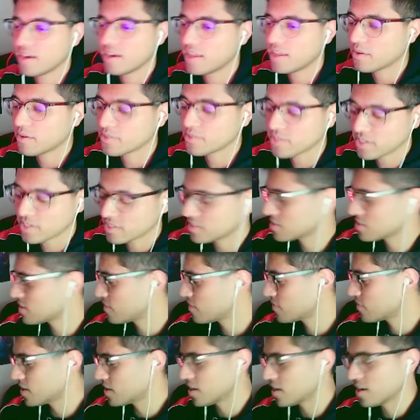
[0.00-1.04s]
And I was like, is this
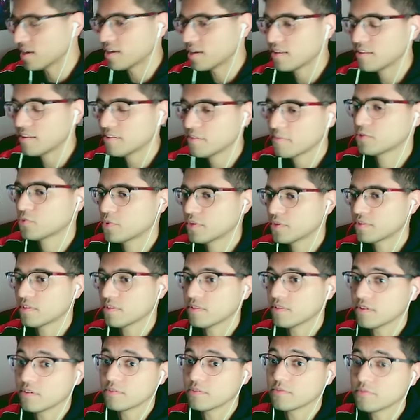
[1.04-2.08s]
ever going to end? It was worth
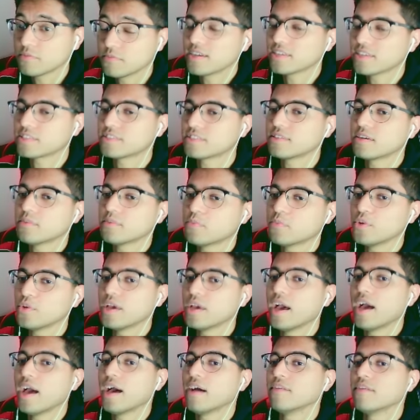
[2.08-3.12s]
it, though. Next up, we
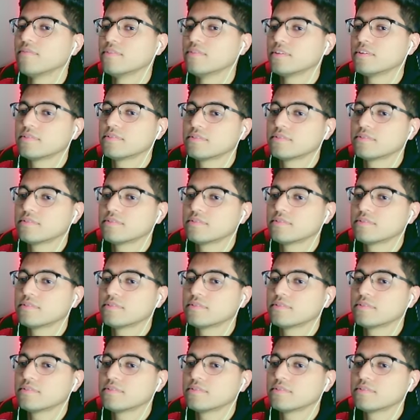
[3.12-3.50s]
have...